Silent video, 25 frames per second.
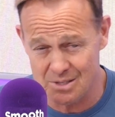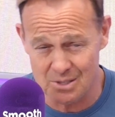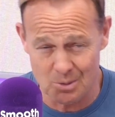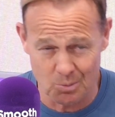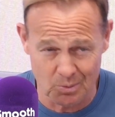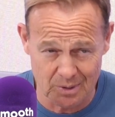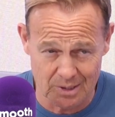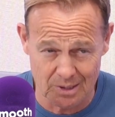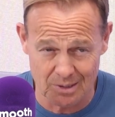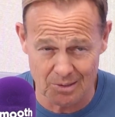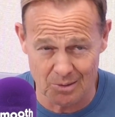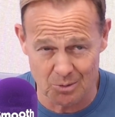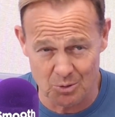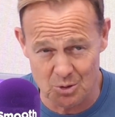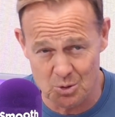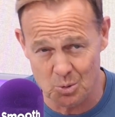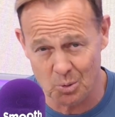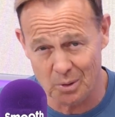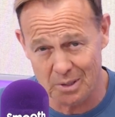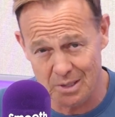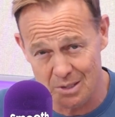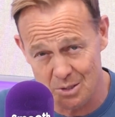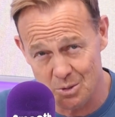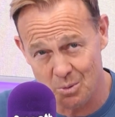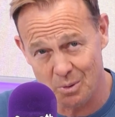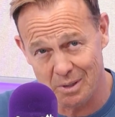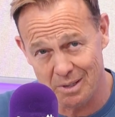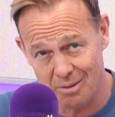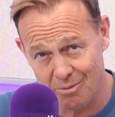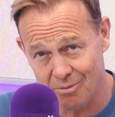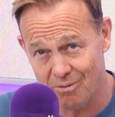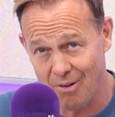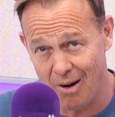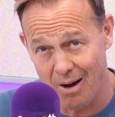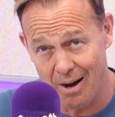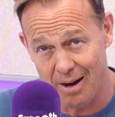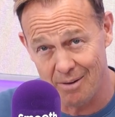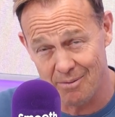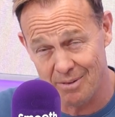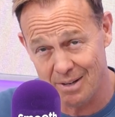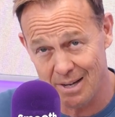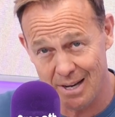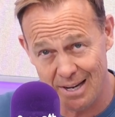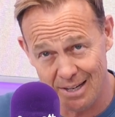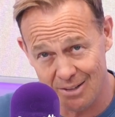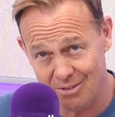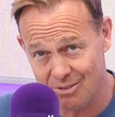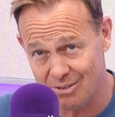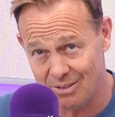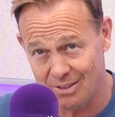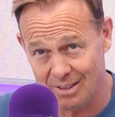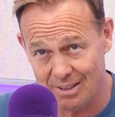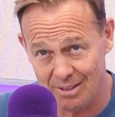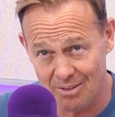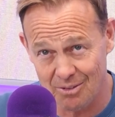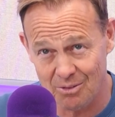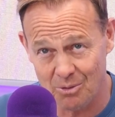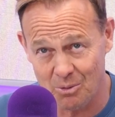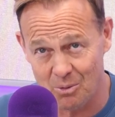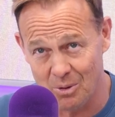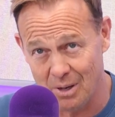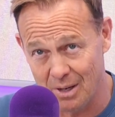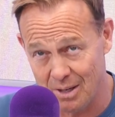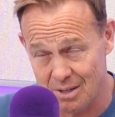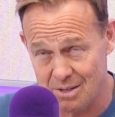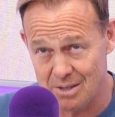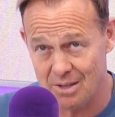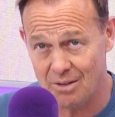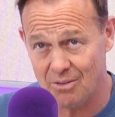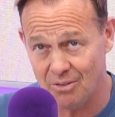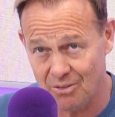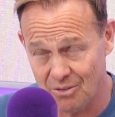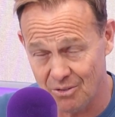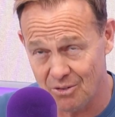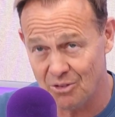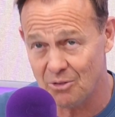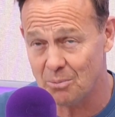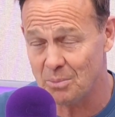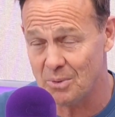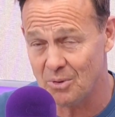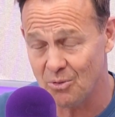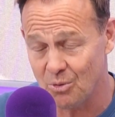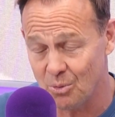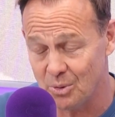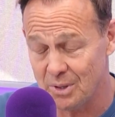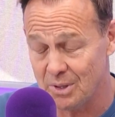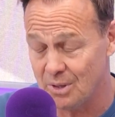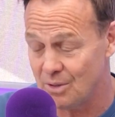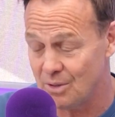So when you do 2025, it actually is quite a distance between the